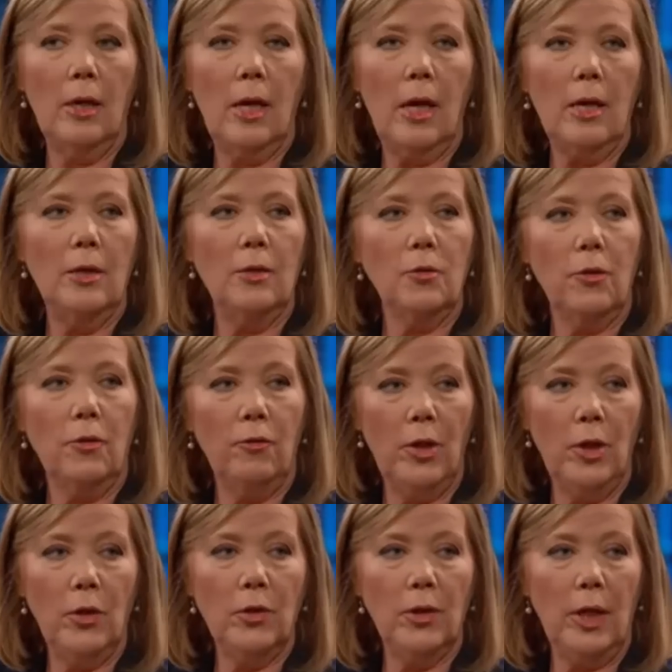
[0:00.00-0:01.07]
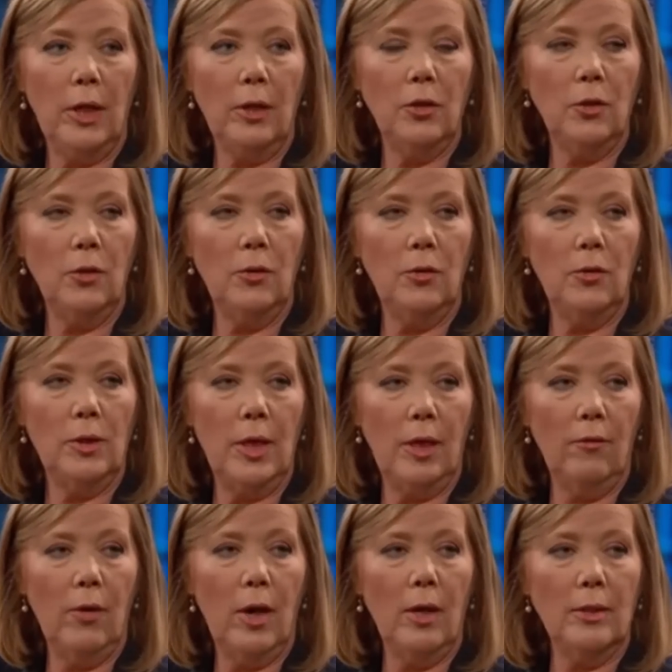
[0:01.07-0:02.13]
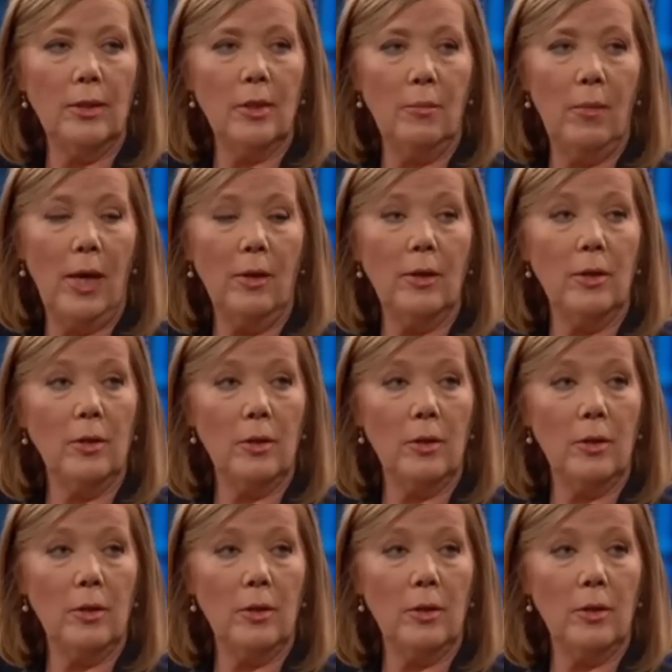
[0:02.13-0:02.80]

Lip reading: is refusing to give us Samantha's